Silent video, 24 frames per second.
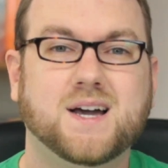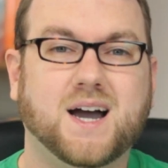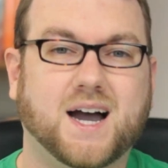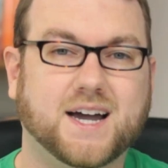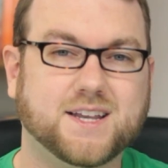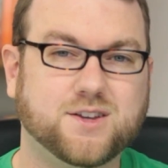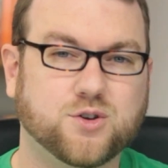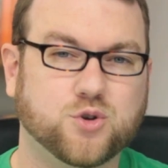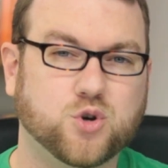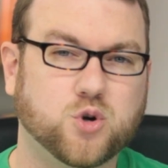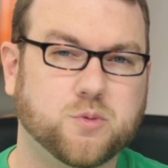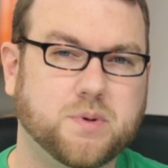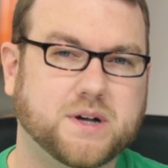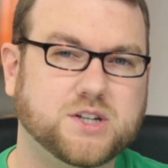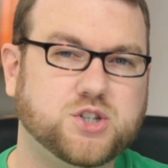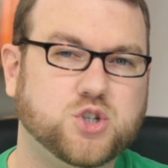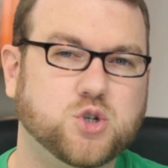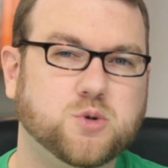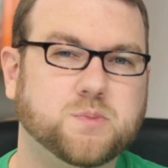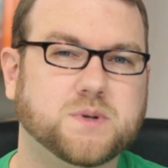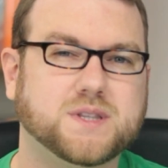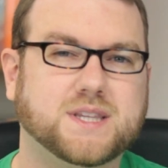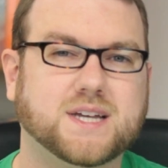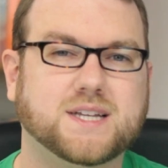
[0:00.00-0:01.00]
I don't know
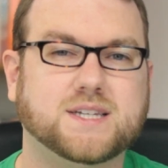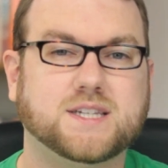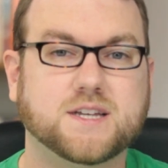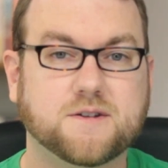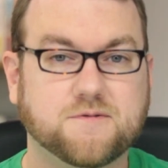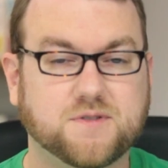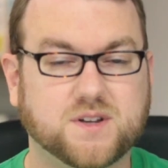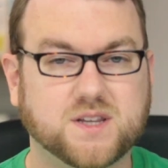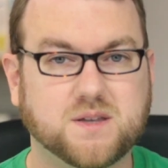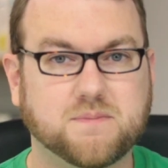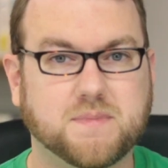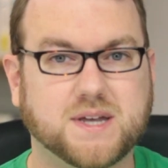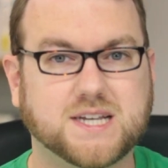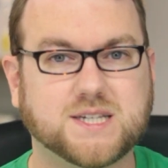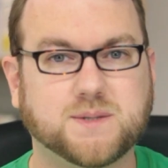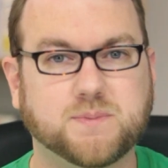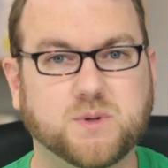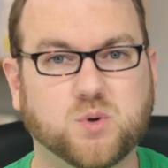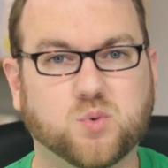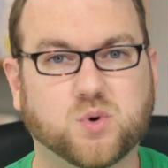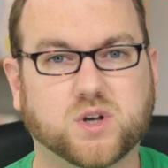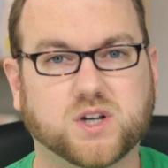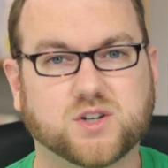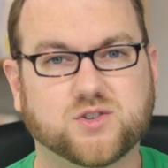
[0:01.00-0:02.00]
about you, but that definitely
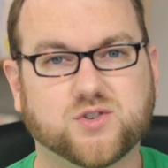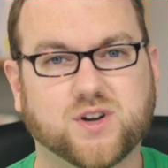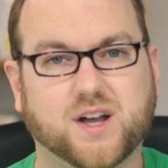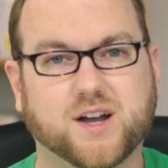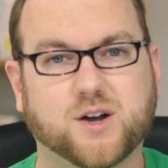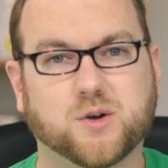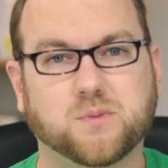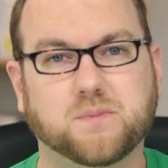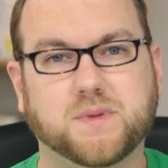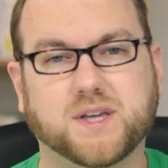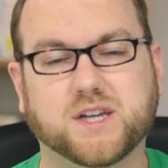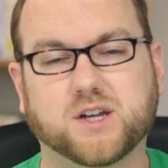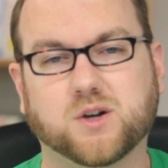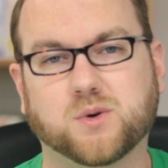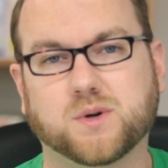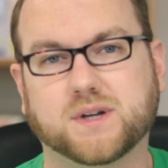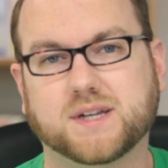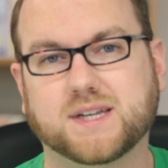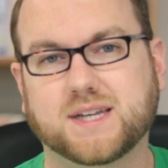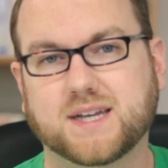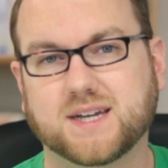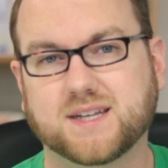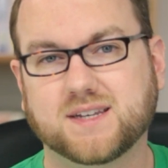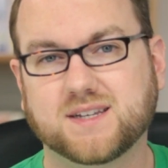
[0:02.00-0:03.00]
makes me want to try out MeeGo
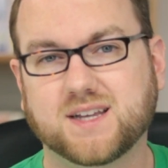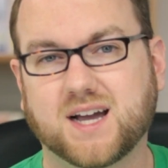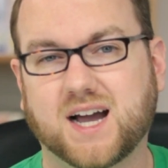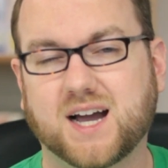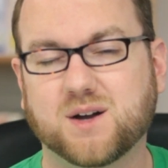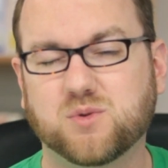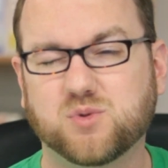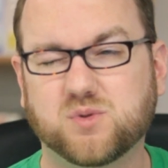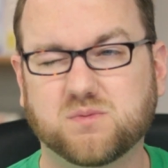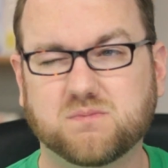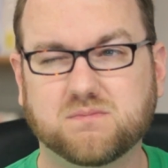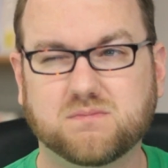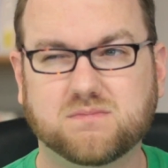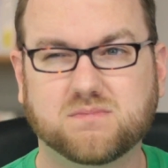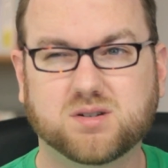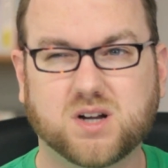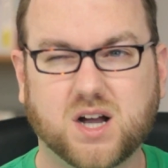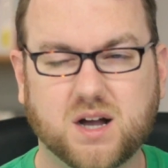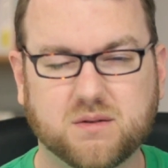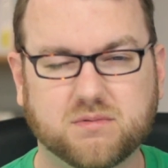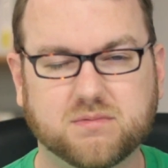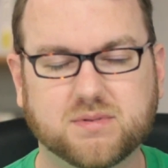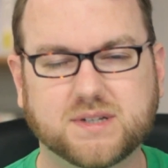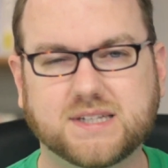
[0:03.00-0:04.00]
again. I will
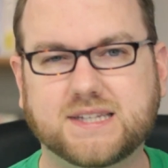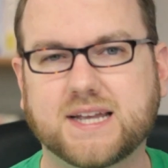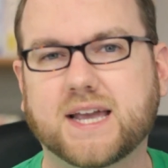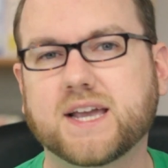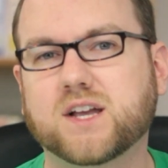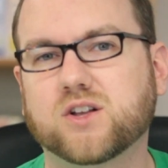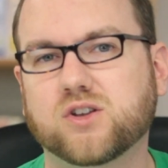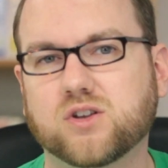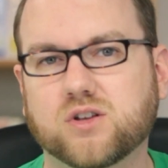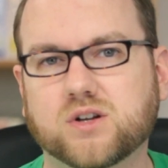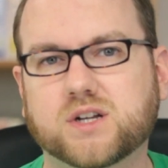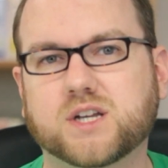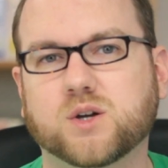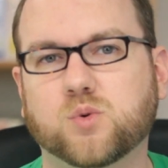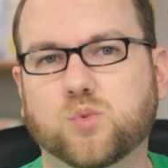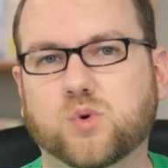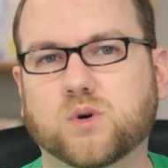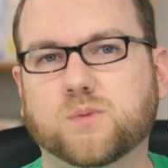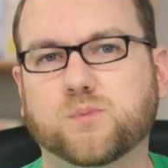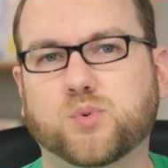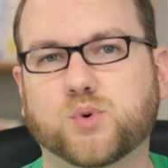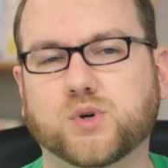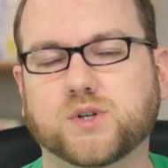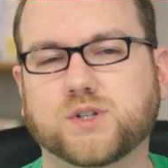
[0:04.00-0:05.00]
probably take a look at
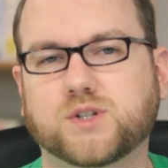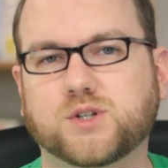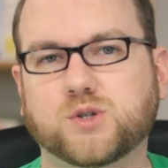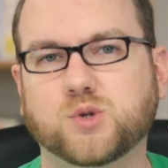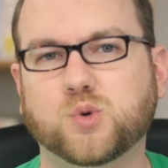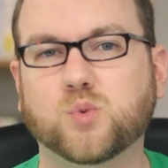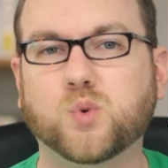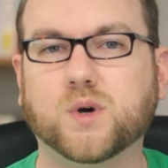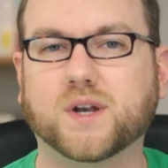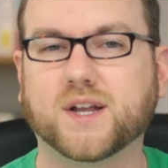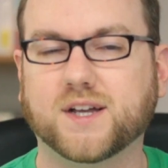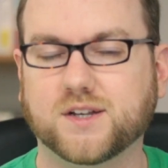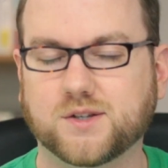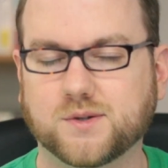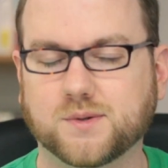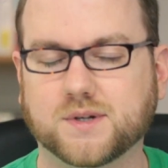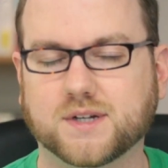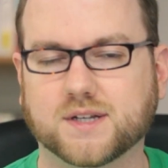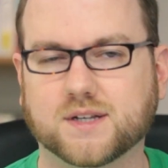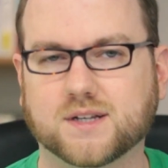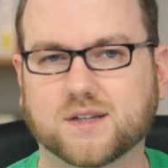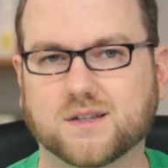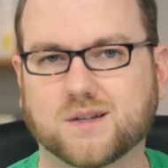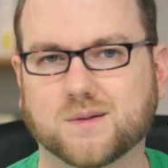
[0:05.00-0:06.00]
1.2 when I
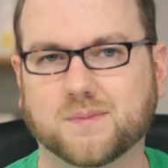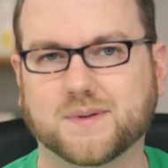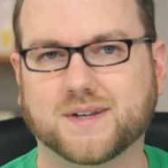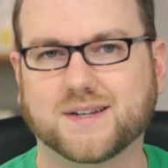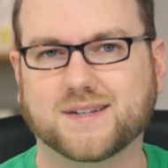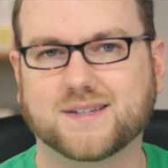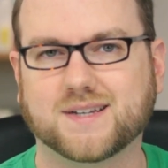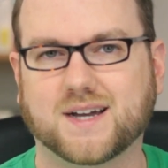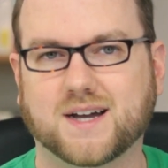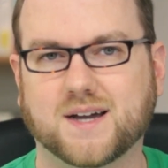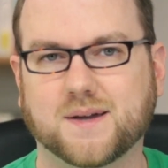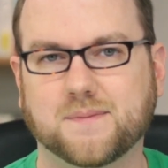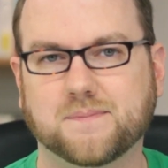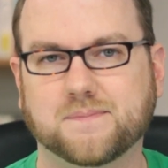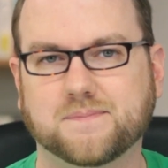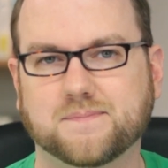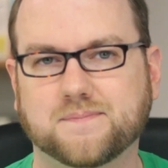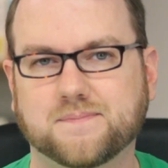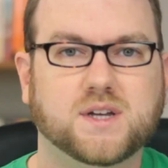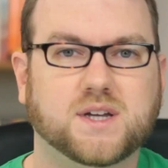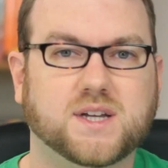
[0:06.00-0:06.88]
do get a little bit of time.